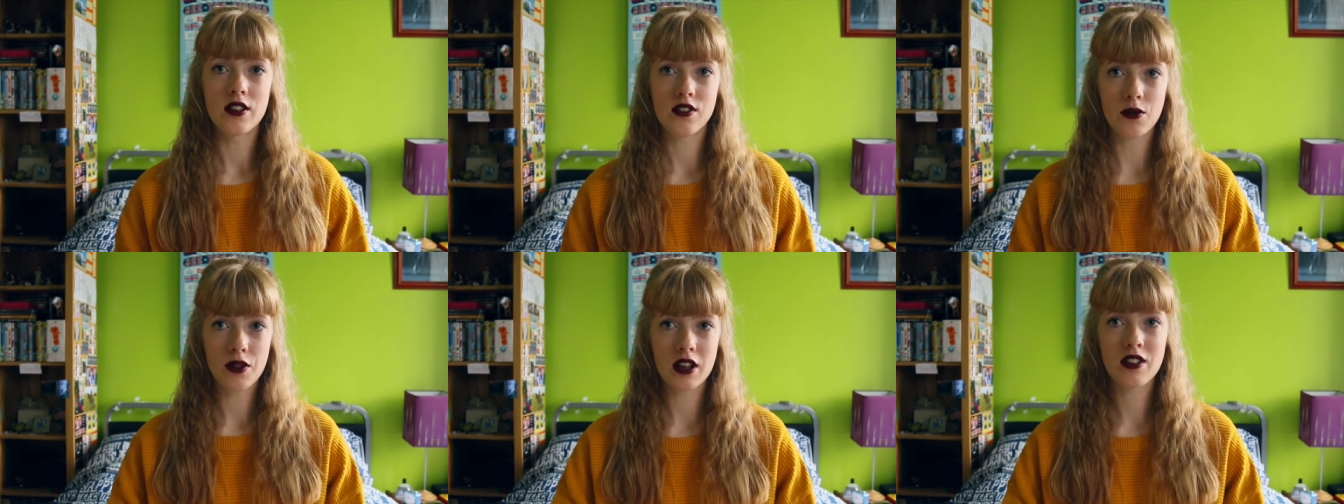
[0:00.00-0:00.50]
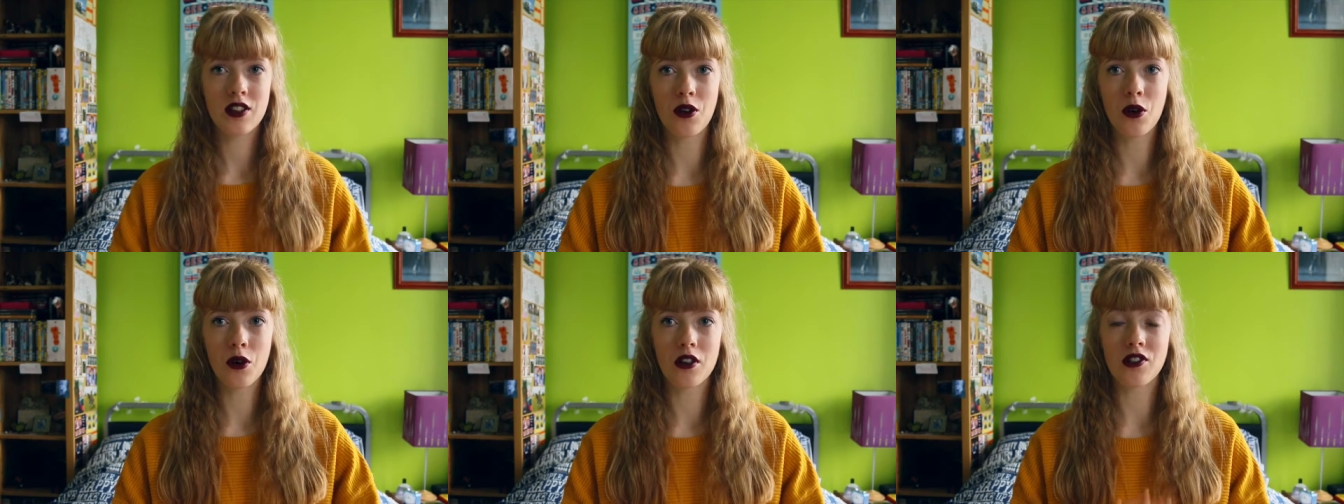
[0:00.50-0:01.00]
some things in
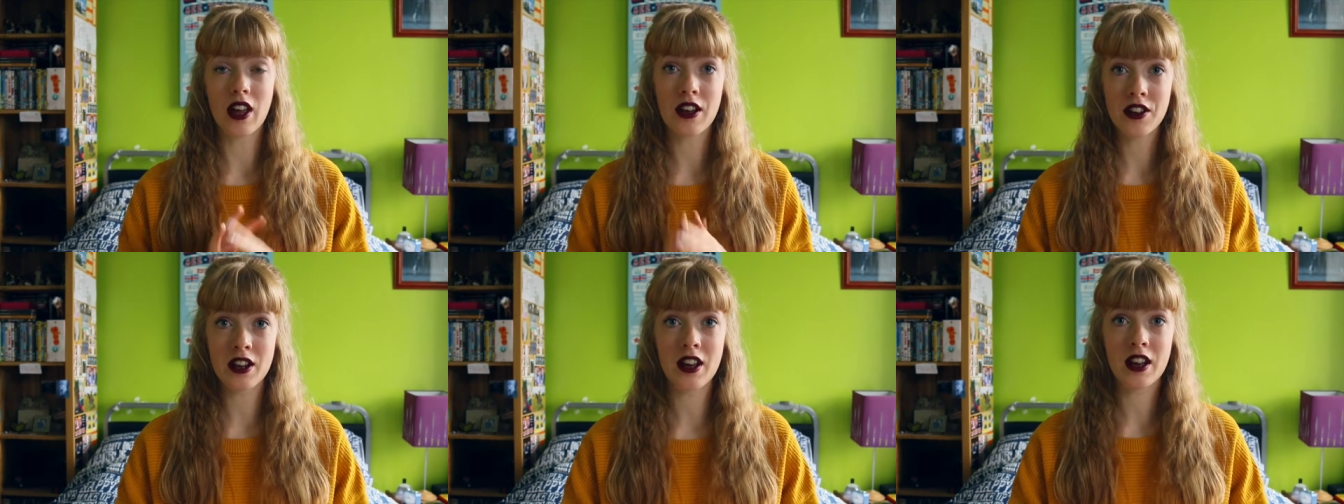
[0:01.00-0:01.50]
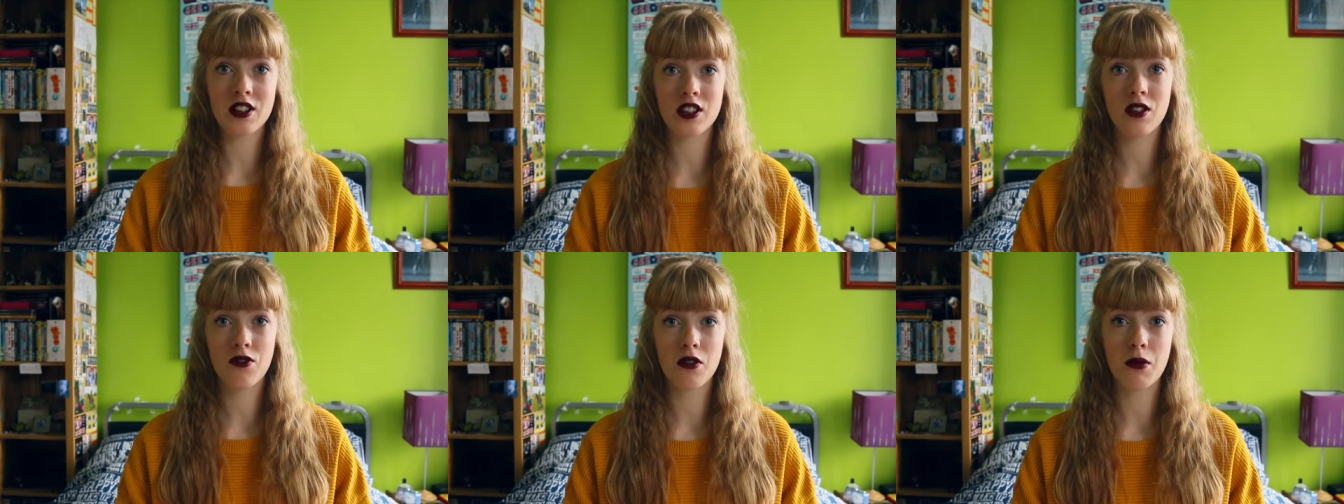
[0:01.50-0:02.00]
August, I did
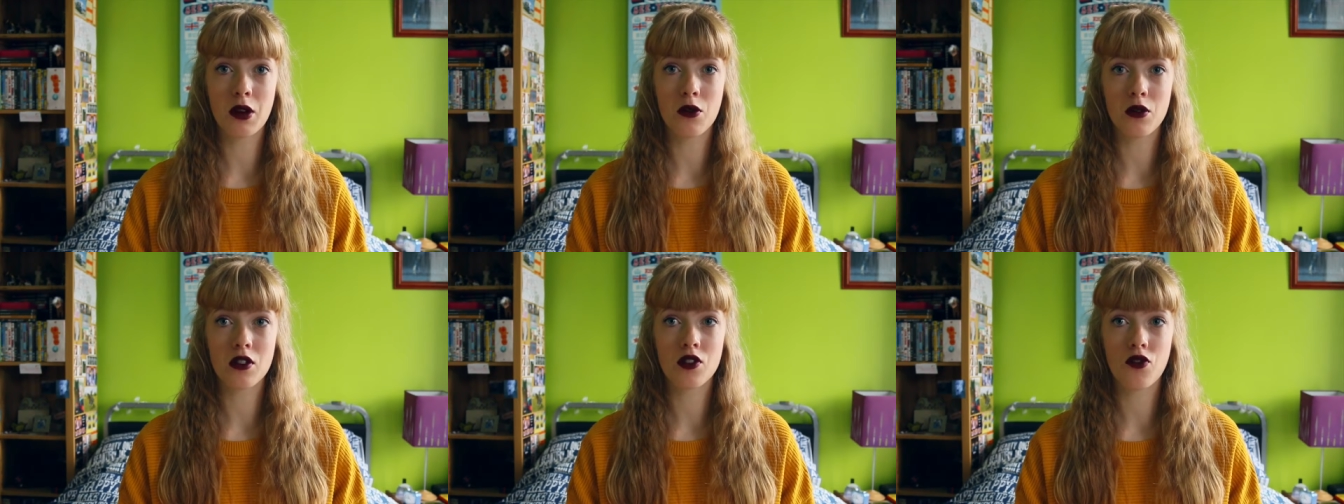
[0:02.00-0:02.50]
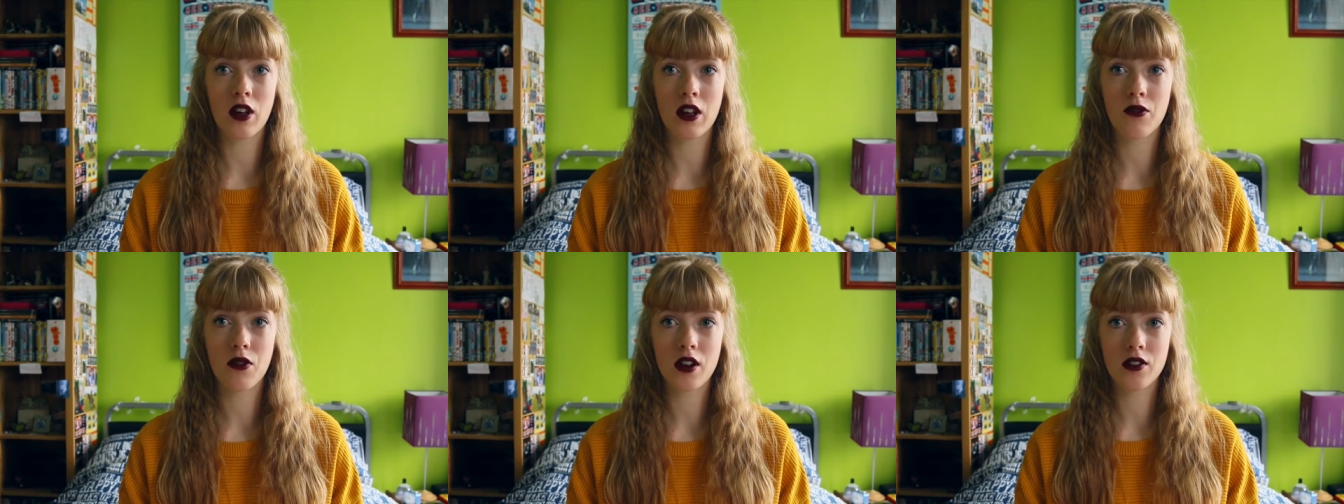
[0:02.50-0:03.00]
actually film my August
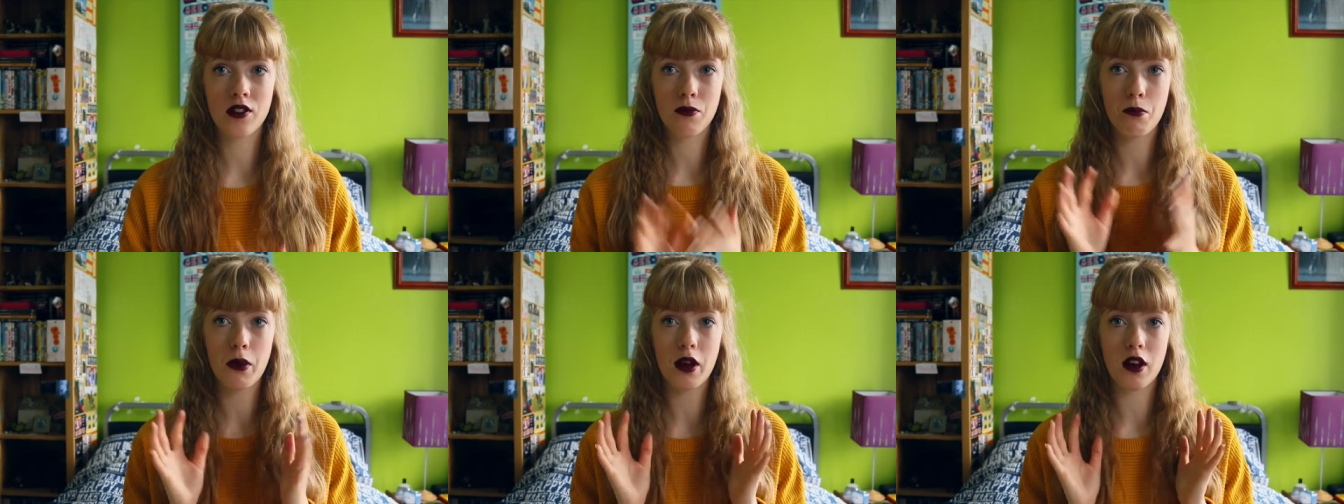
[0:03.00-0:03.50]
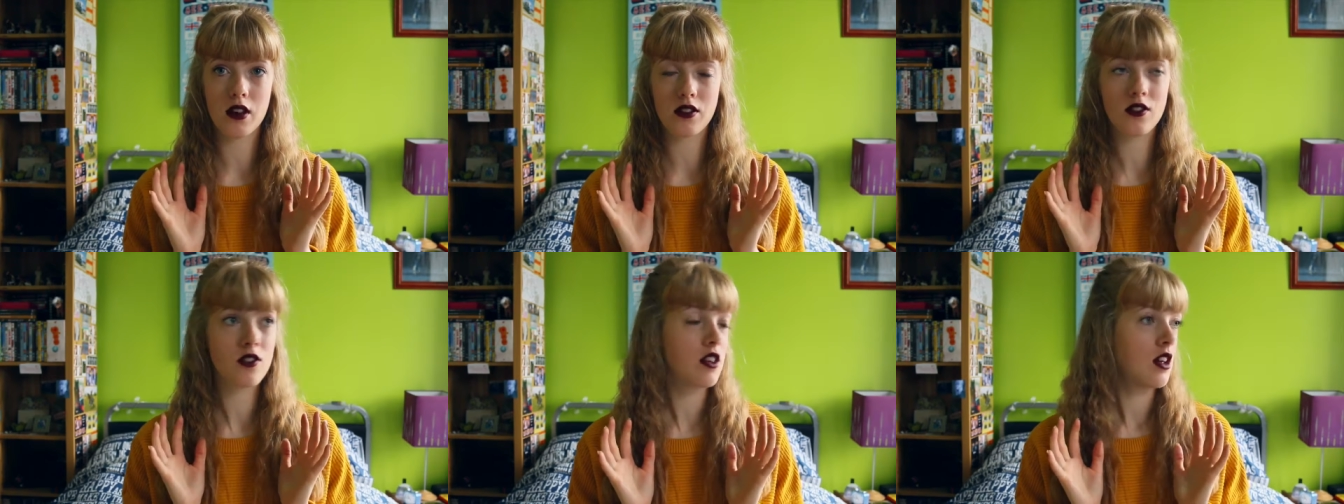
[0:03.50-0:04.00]
favourites,
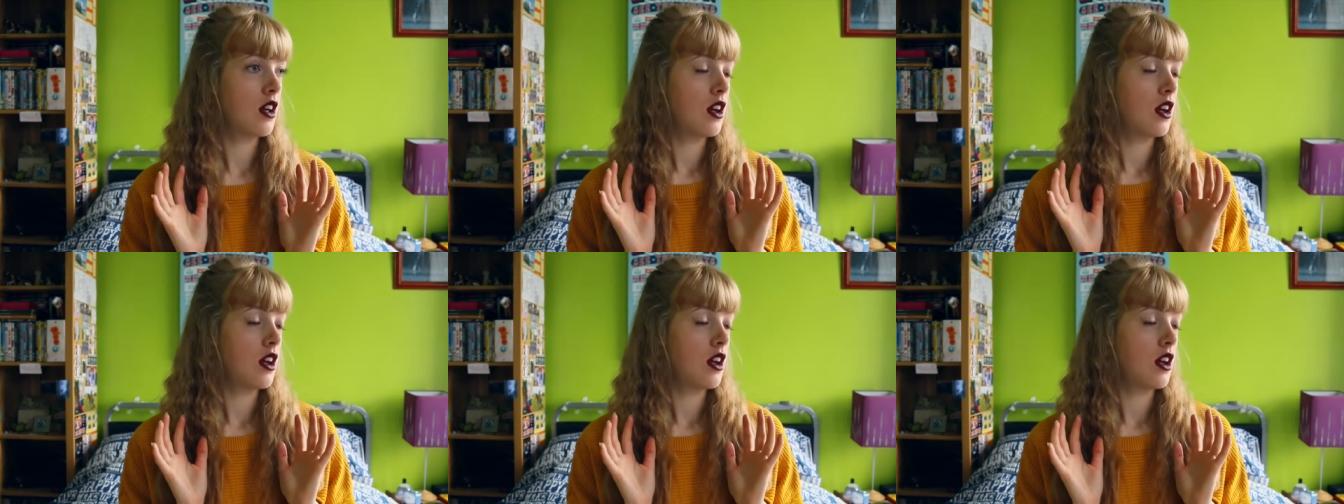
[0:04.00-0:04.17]
but